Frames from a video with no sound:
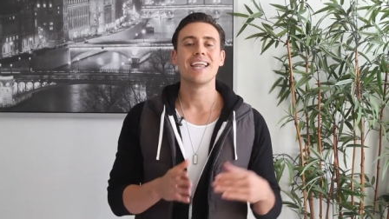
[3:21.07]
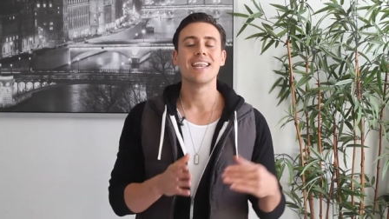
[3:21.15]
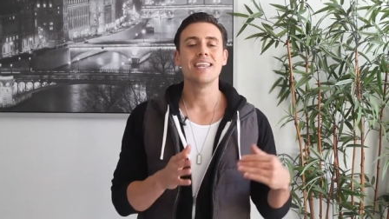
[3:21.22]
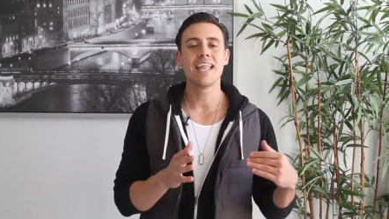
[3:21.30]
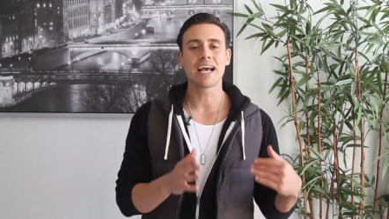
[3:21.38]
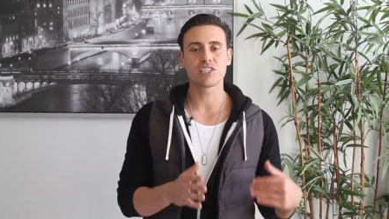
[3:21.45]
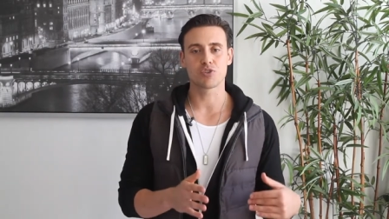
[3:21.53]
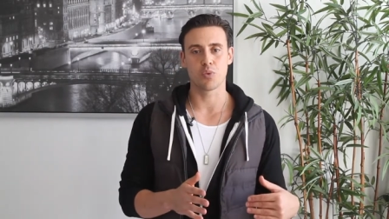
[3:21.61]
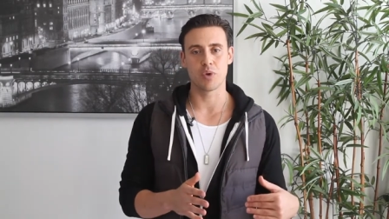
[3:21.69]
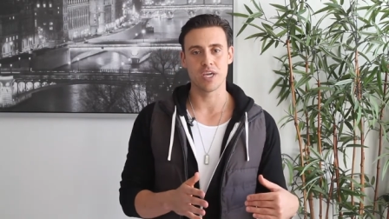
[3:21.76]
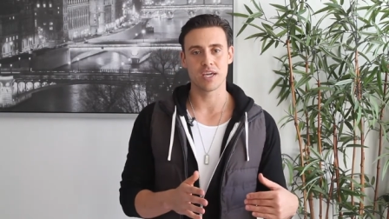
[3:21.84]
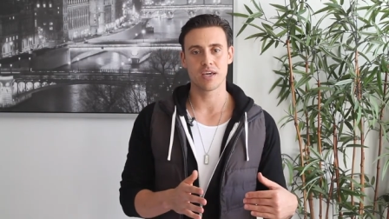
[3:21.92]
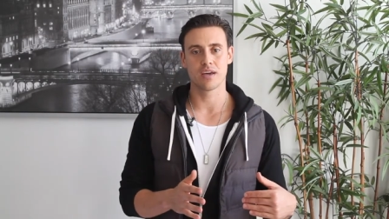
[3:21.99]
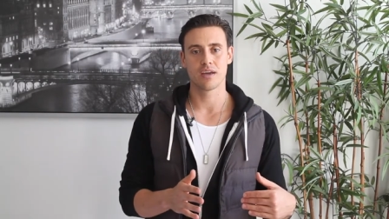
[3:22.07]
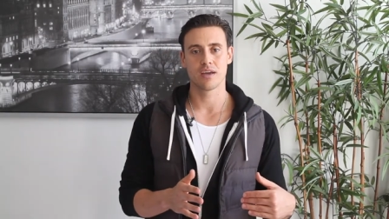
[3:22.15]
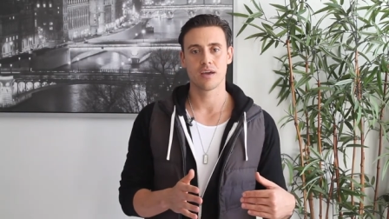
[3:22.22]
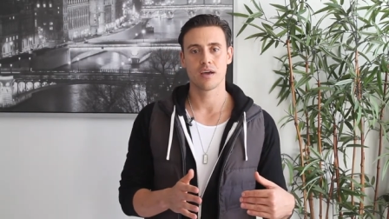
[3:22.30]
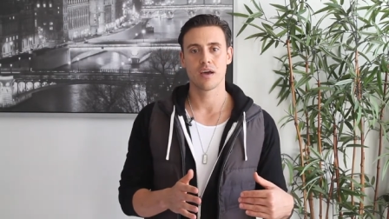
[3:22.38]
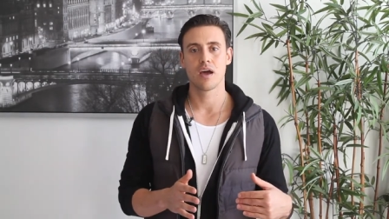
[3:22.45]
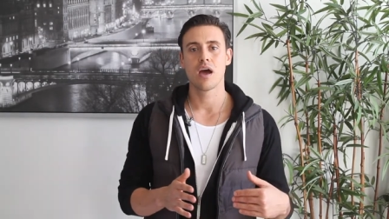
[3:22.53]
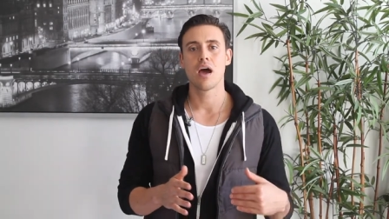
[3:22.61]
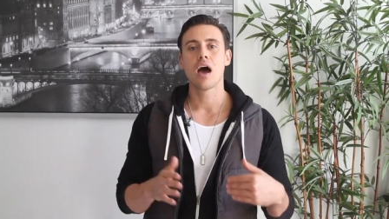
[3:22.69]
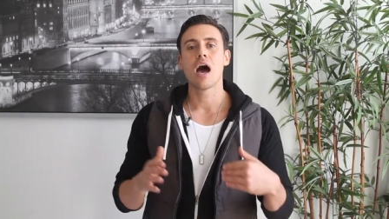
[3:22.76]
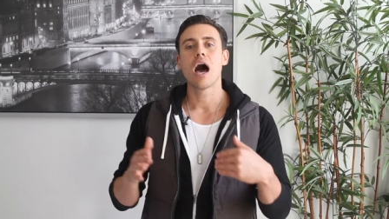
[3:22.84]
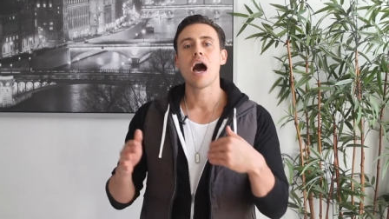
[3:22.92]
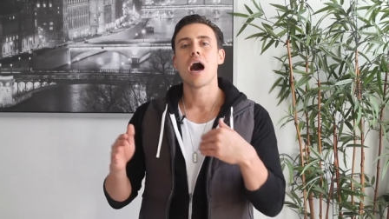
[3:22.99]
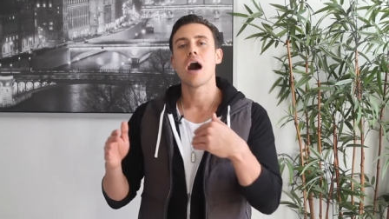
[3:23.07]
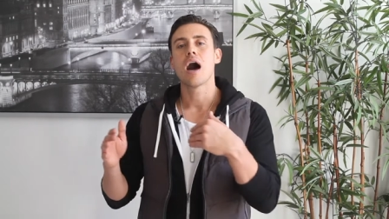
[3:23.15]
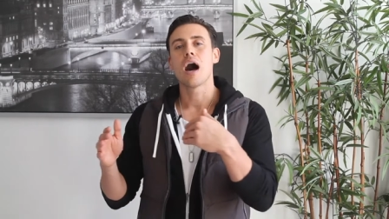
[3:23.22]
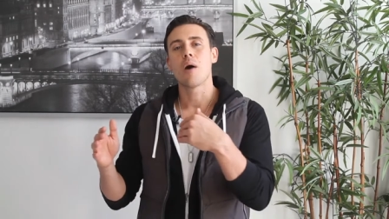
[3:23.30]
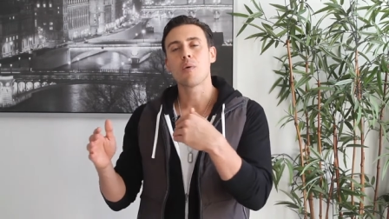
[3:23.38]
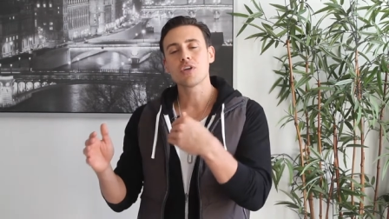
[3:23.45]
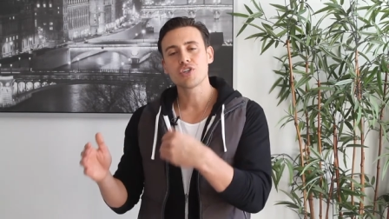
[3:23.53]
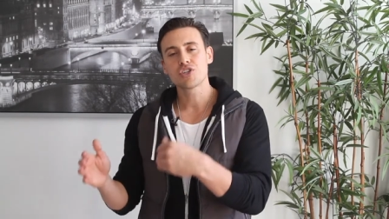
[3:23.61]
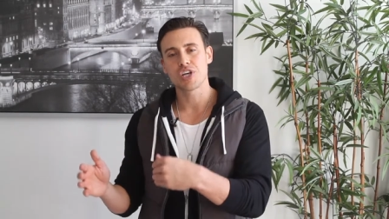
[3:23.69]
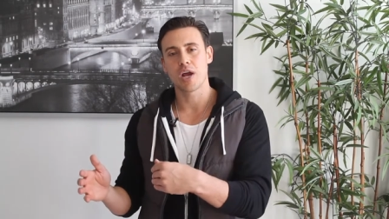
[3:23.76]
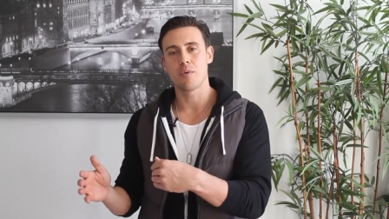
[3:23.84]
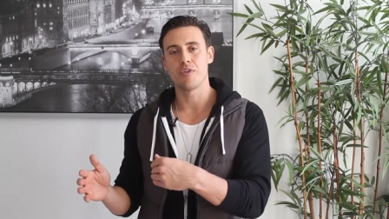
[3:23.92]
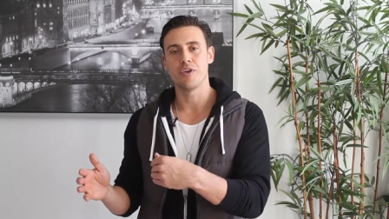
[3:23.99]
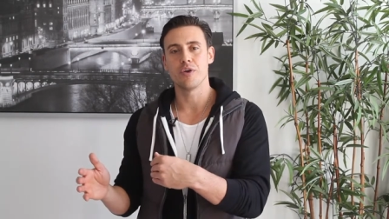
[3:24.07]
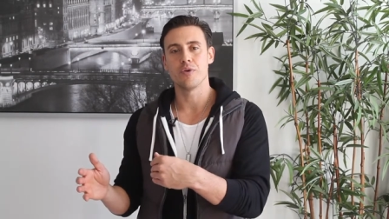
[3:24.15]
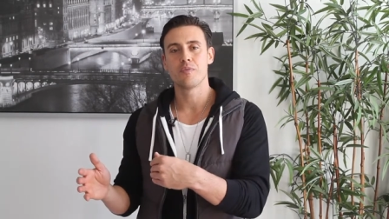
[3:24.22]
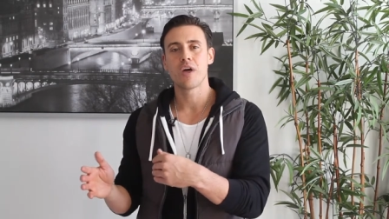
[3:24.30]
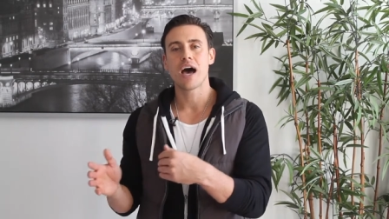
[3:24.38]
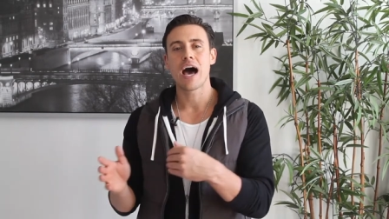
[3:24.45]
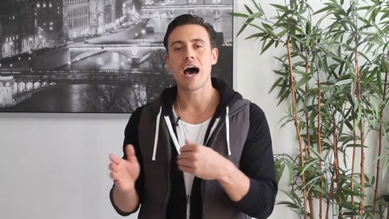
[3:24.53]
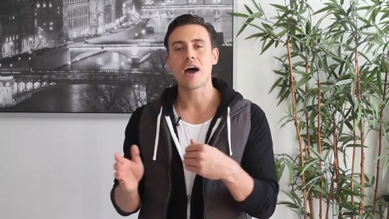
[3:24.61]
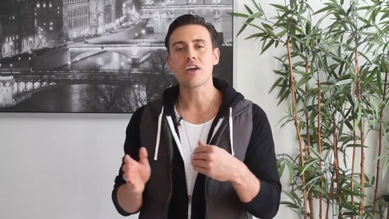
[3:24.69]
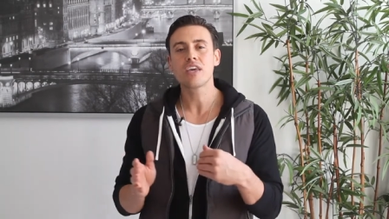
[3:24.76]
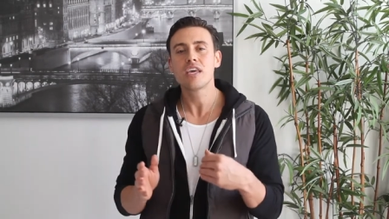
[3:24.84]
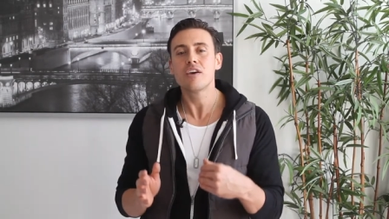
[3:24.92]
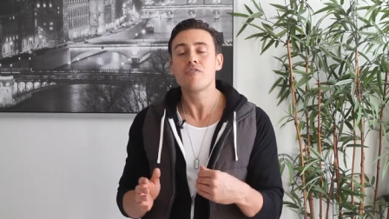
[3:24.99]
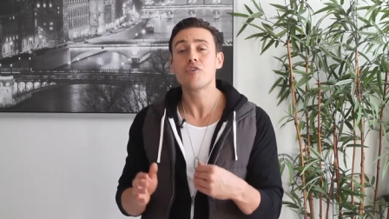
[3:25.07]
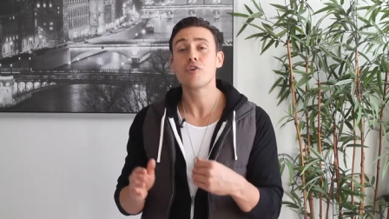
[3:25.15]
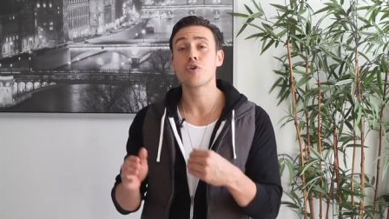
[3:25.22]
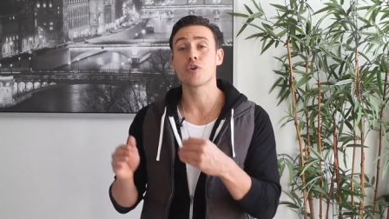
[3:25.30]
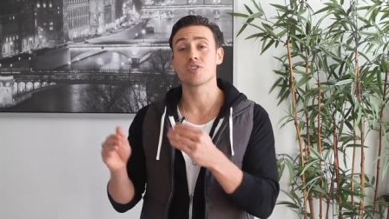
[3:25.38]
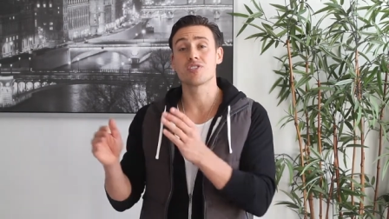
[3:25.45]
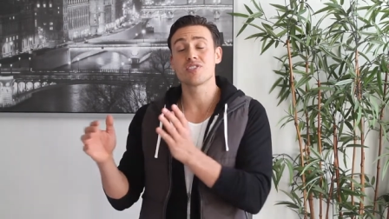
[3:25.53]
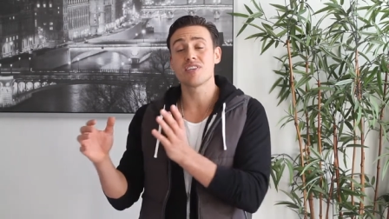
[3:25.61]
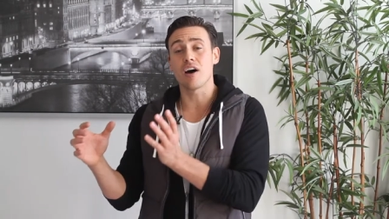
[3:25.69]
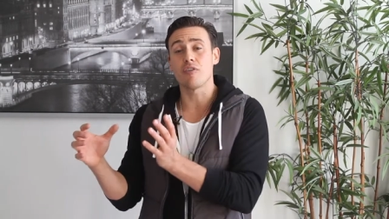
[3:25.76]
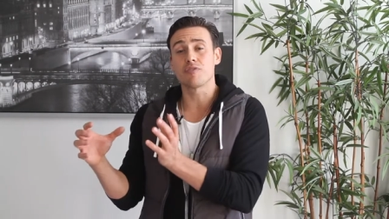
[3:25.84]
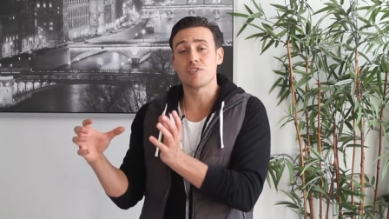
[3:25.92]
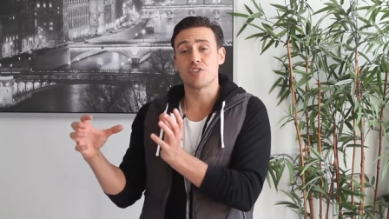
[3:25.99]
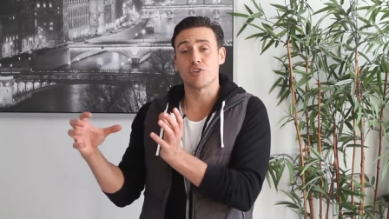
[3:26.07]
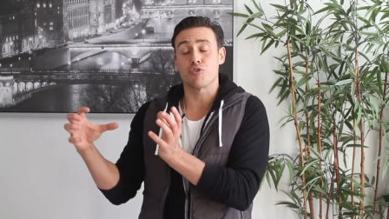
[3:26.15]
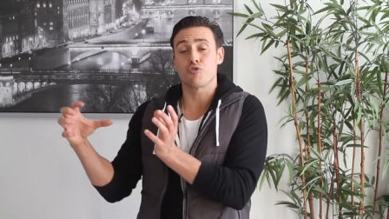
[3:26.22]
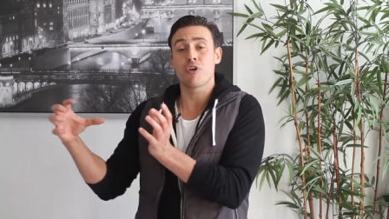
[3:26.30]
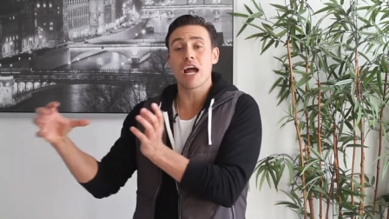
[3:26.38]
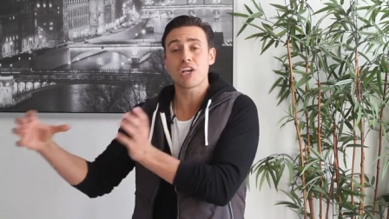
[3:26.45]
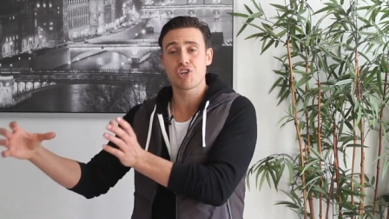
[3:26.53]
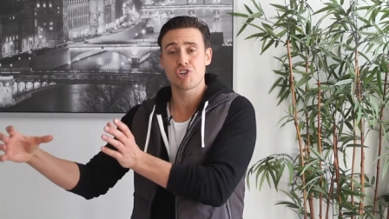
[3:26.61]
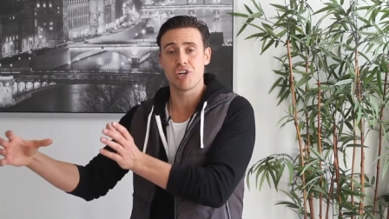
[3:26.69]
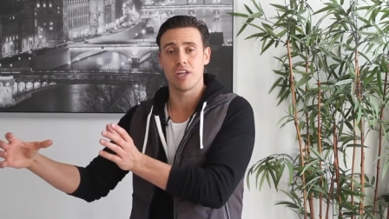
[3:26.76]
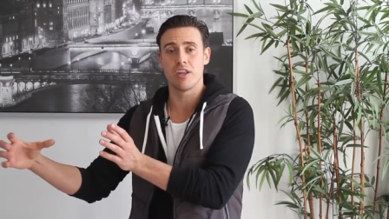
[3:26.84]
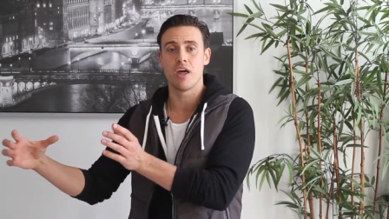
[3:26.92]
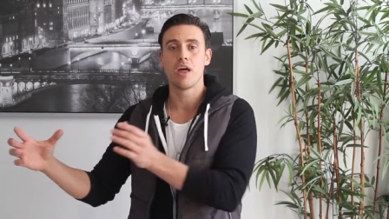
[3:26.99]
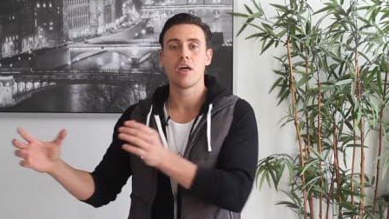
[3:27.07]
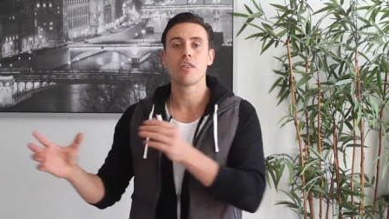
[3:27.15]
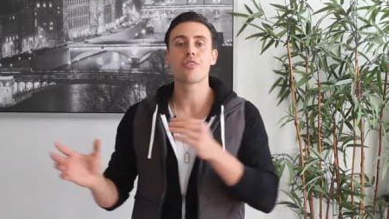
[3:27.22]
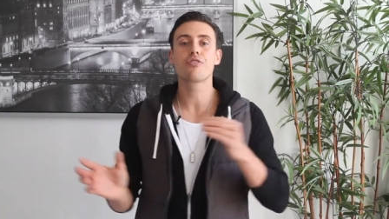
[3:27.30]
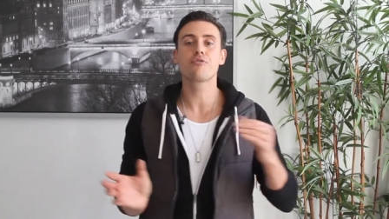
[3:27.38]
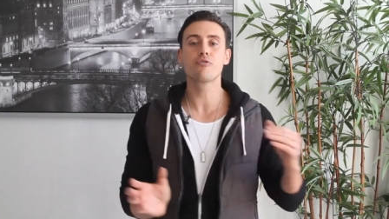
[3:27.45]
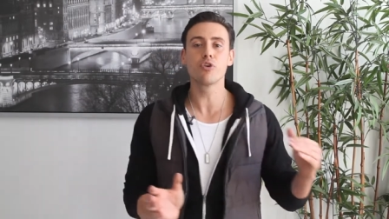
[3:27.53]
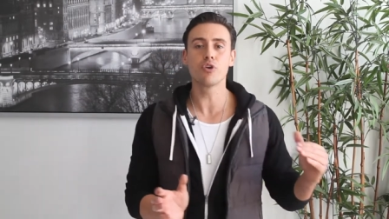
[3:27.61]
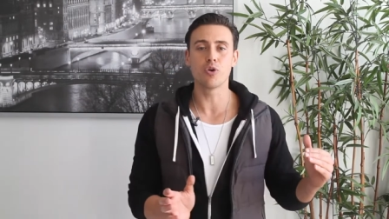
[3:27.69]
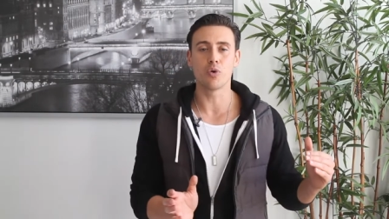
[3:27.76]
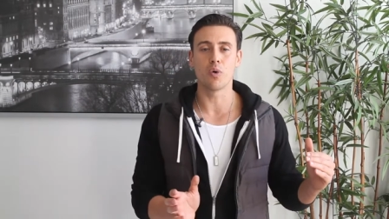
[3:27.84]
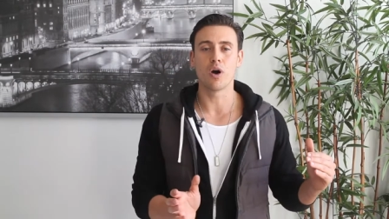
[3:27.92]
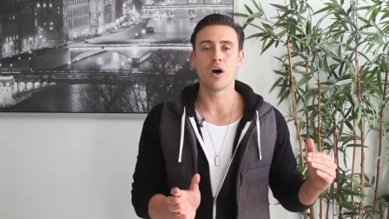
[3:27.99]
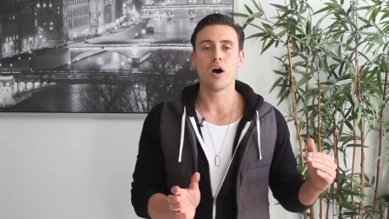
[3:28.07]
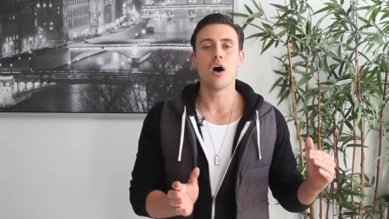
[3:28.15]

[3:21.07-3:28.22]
Next week, I want to share with you how to give yourself direction through